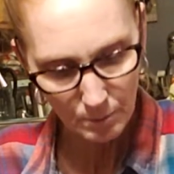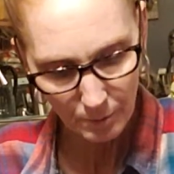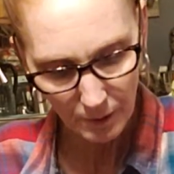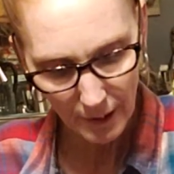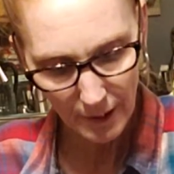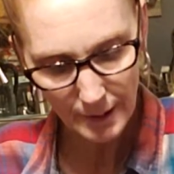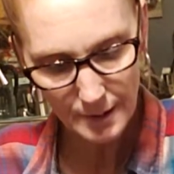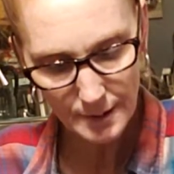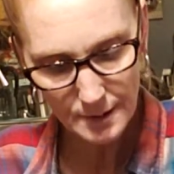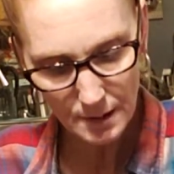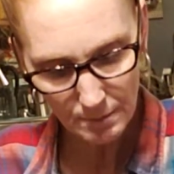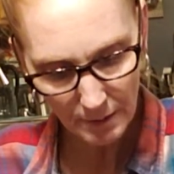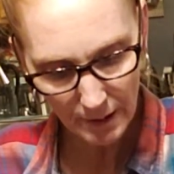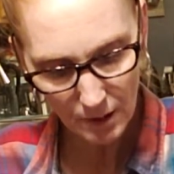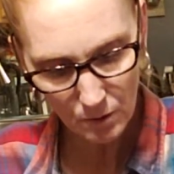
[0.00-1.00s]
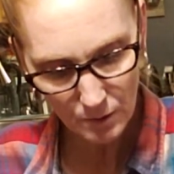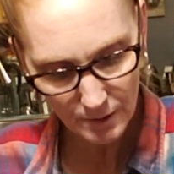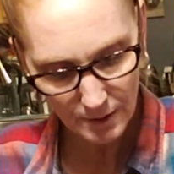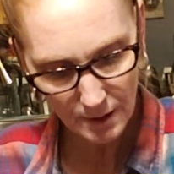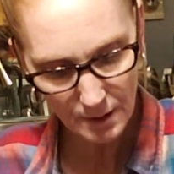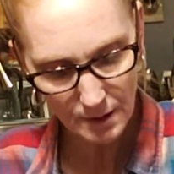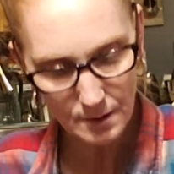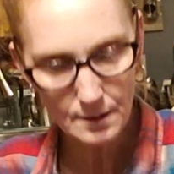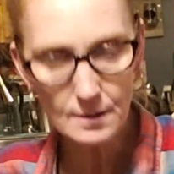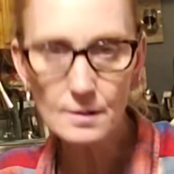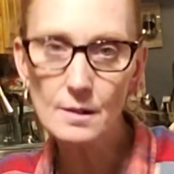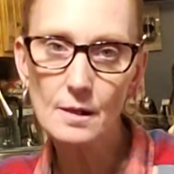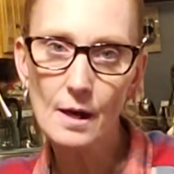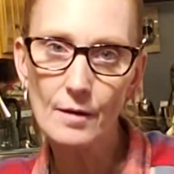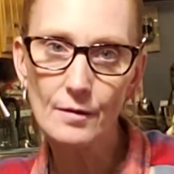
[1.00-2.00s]
planting tomato seeds
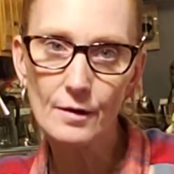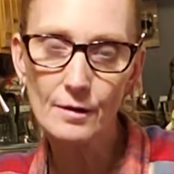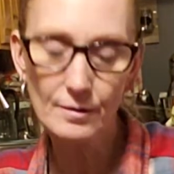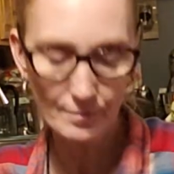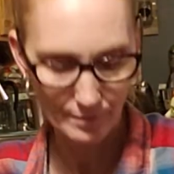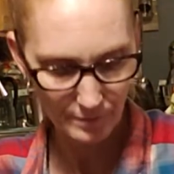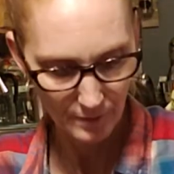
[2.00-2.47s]
together